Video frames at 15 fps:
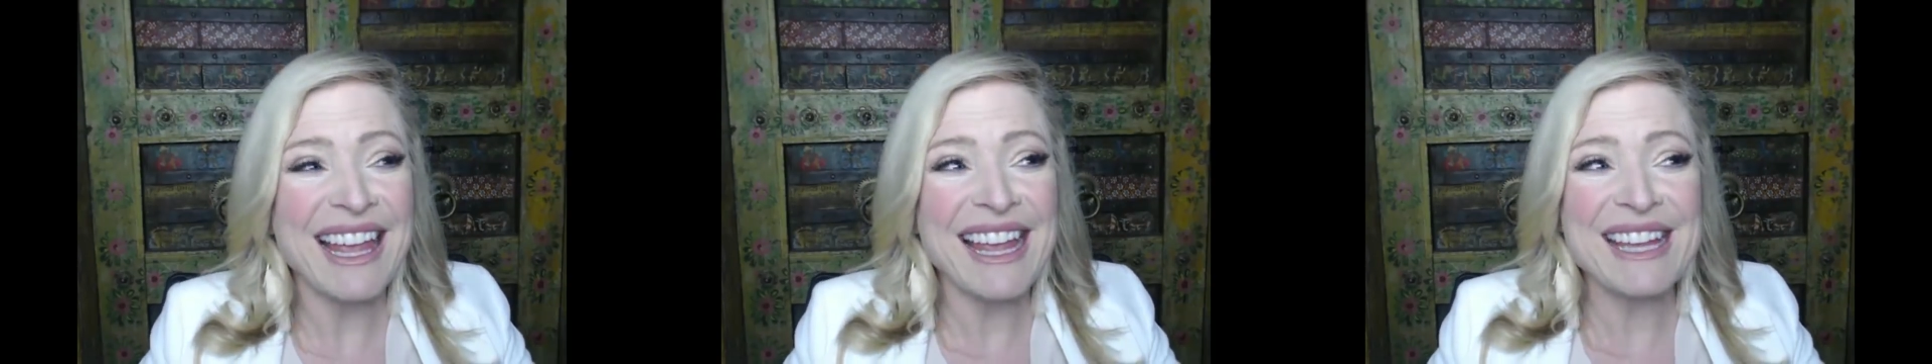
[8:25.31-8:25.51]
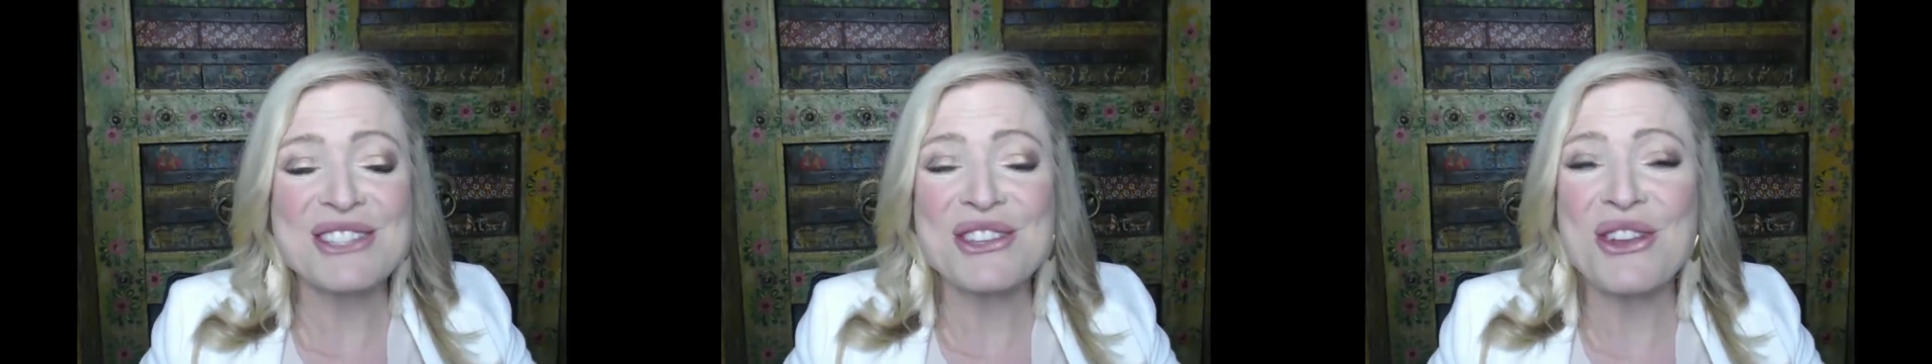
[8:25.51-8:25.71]

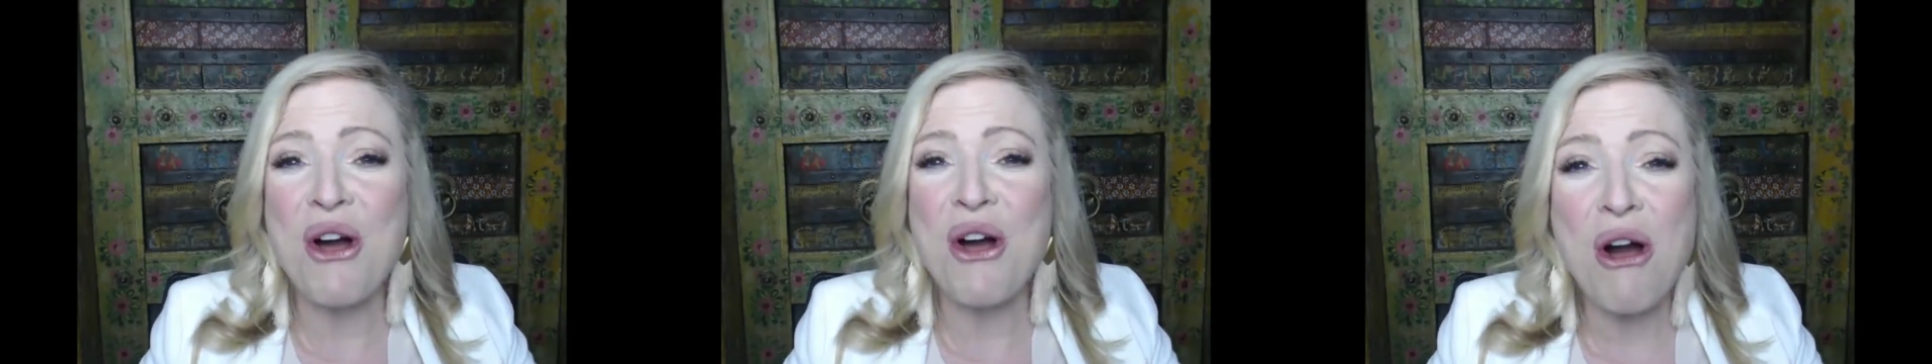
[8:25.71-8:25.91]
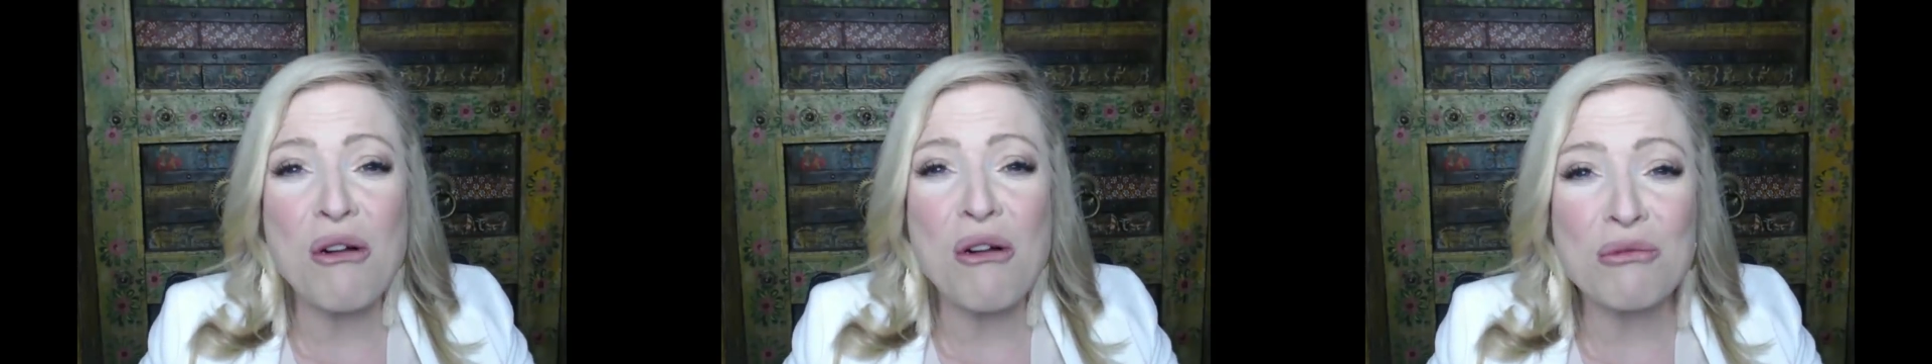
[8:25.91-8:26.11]
It's
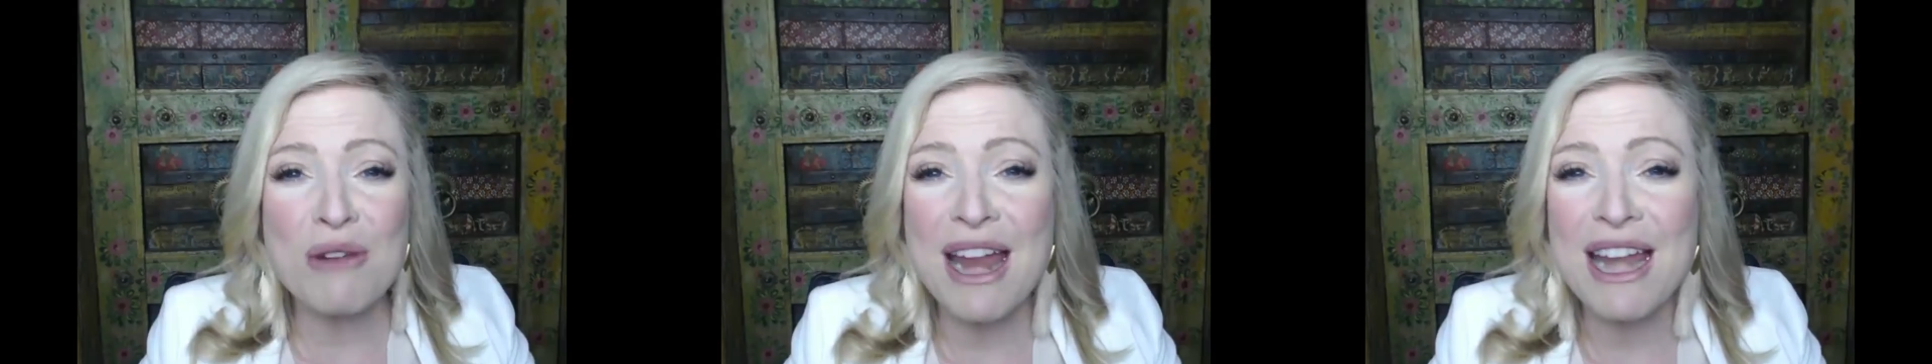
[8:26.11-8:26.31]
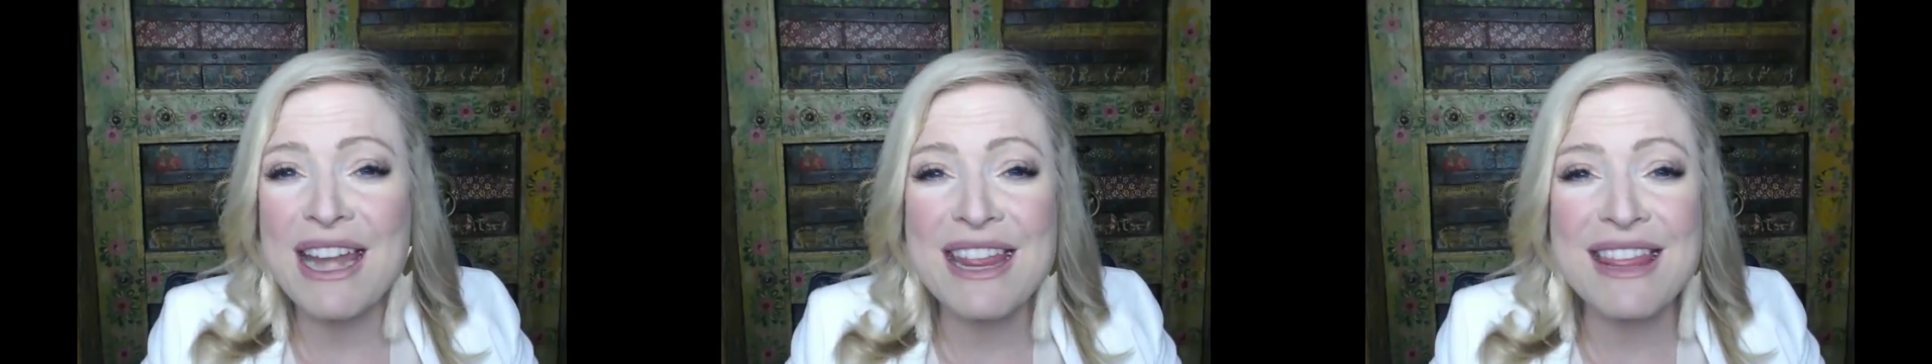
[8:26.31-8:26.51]

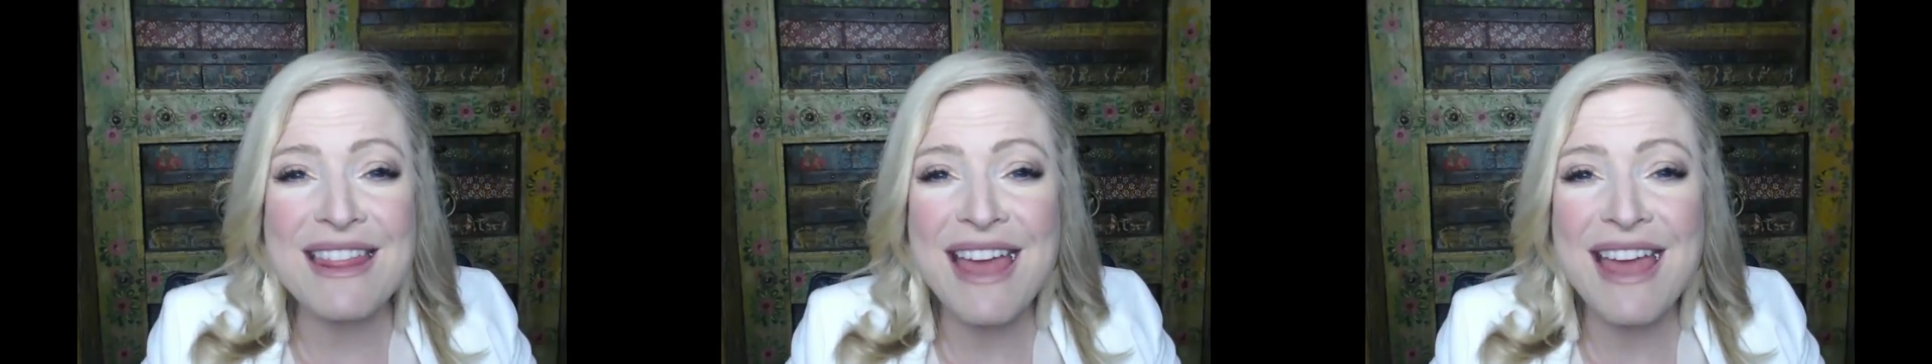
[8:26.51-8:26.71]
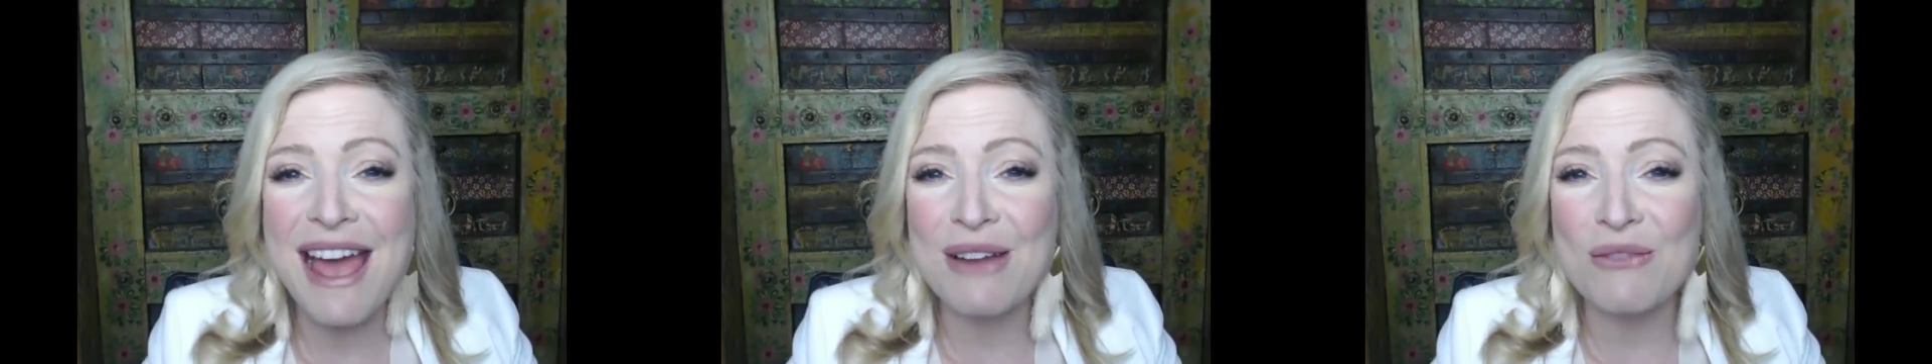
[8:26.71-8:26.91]
already
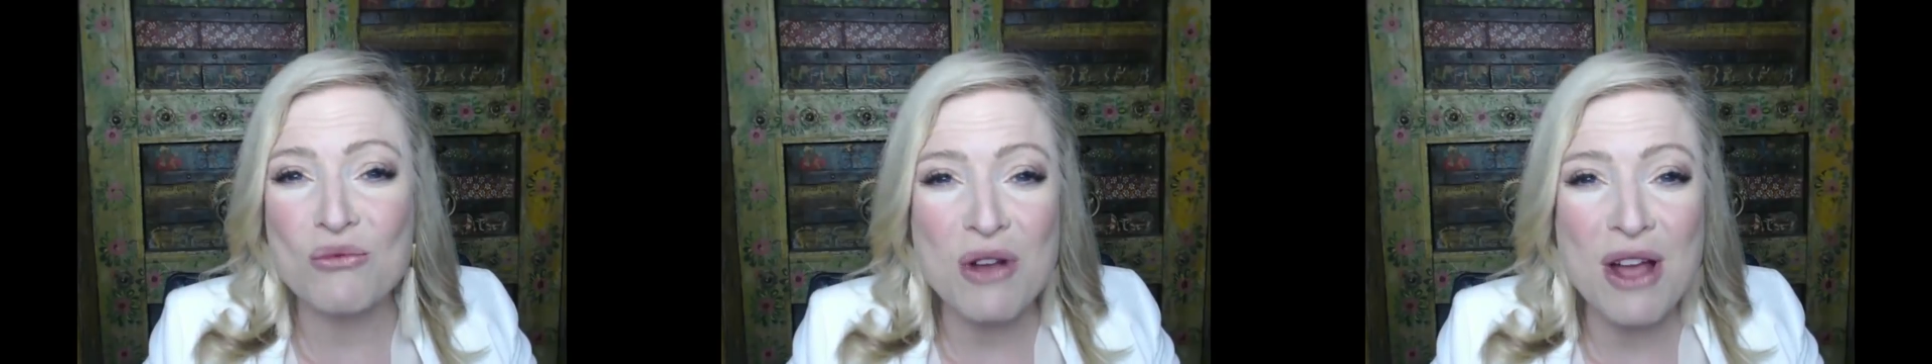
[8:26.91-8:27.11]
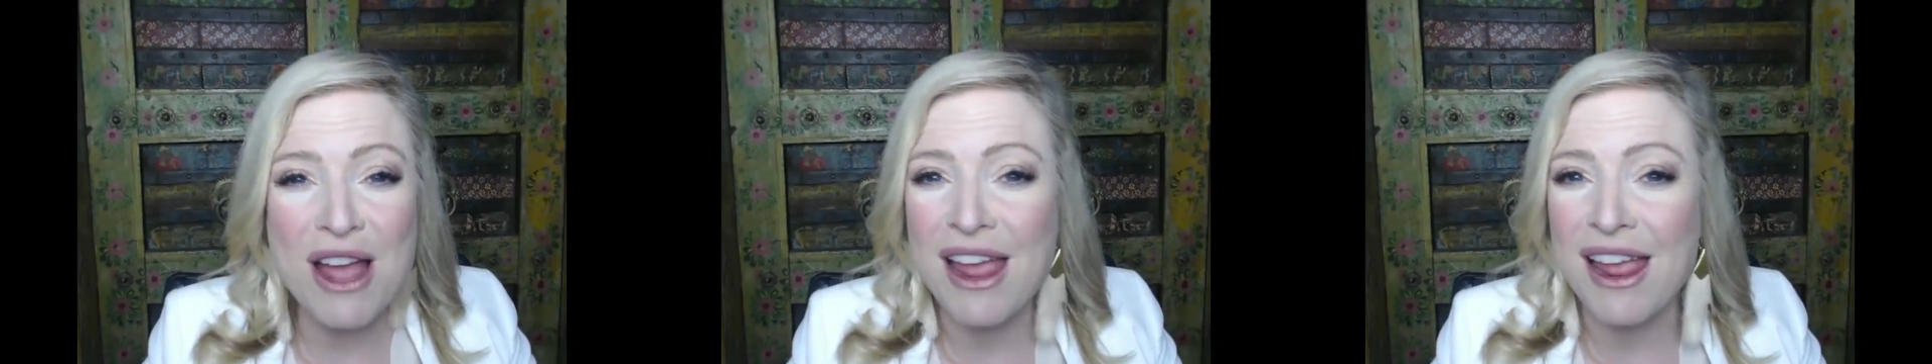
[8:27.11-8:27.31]
that
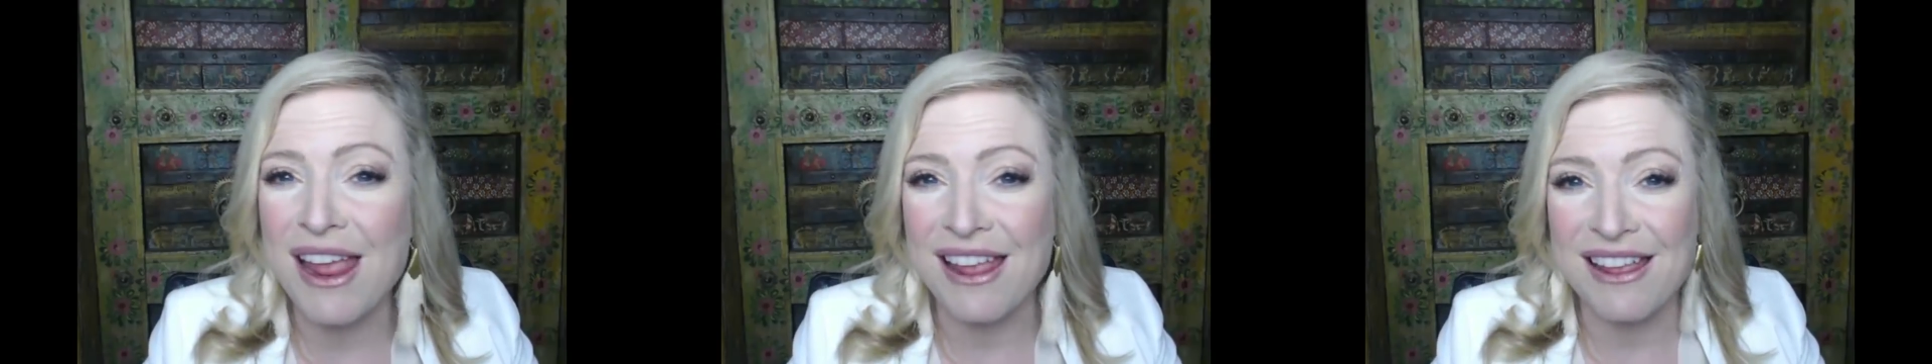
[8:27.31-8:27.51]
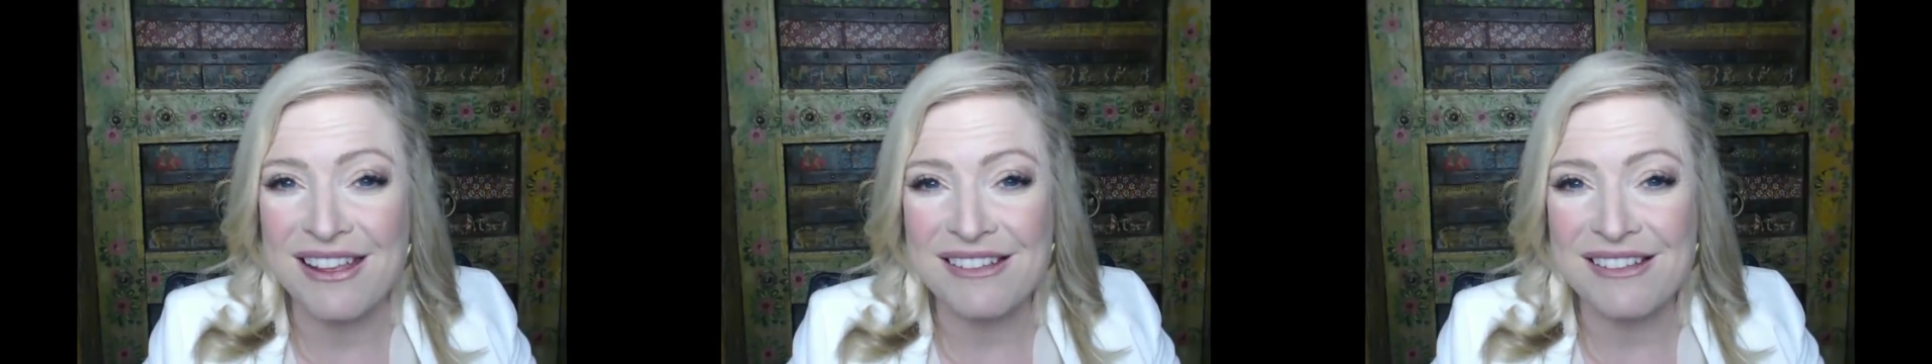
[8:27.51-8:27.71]
way.